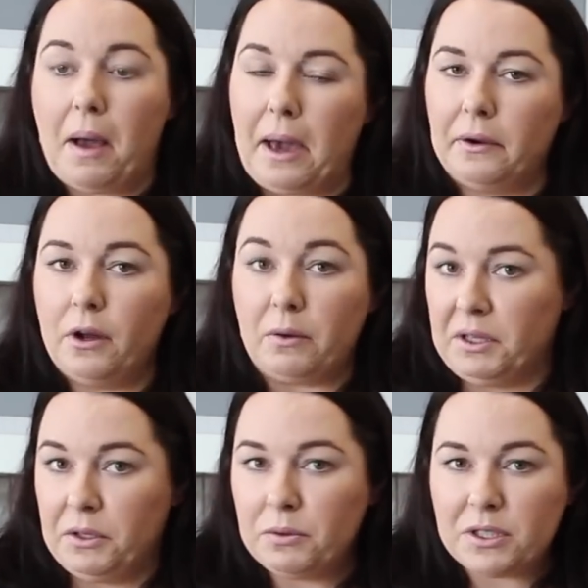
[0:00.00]
I don't
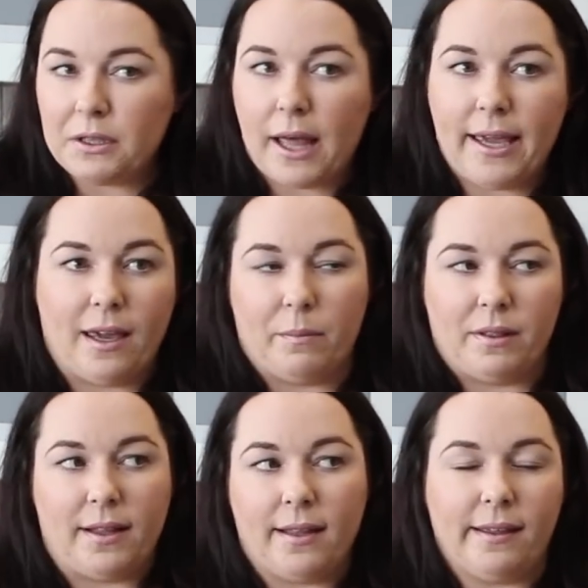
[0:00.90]
know, he used to like it,
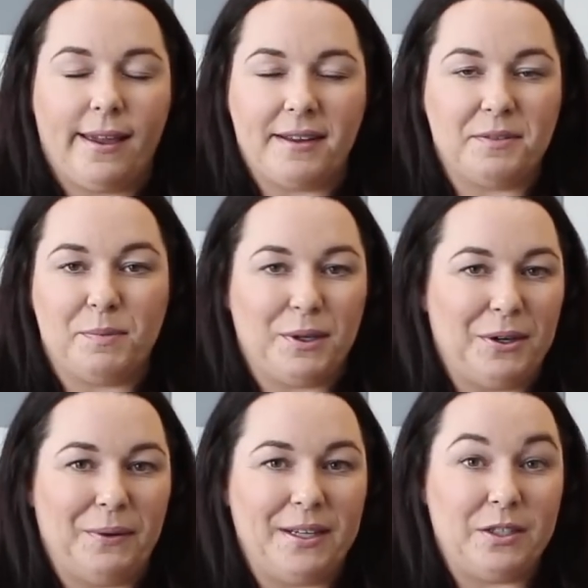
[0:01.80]
but lately he hasn't been
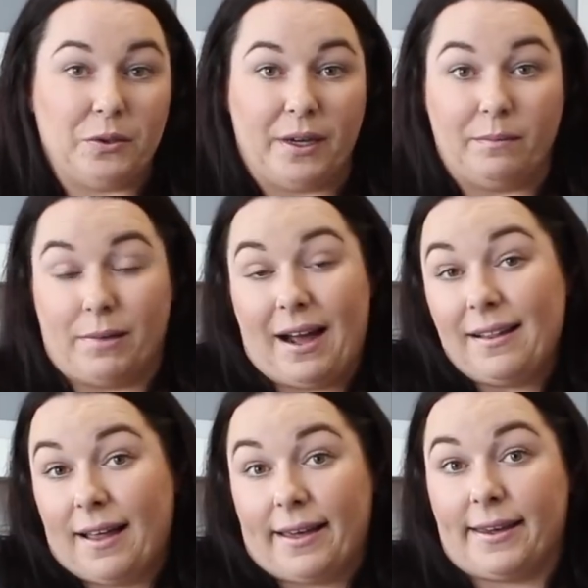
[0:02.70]
going to it, but
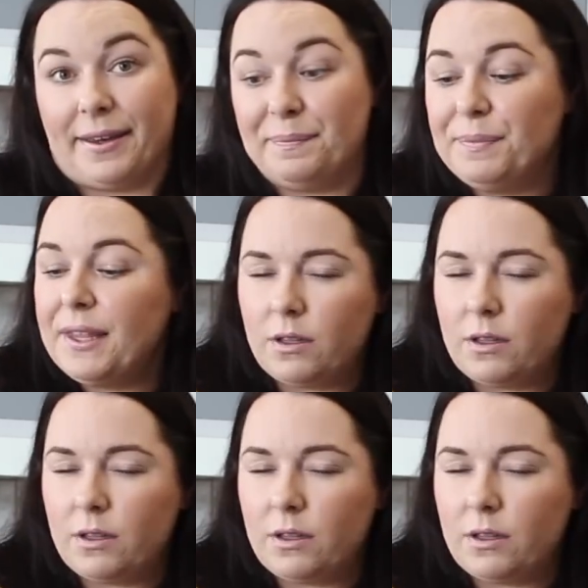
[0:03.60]
I like it.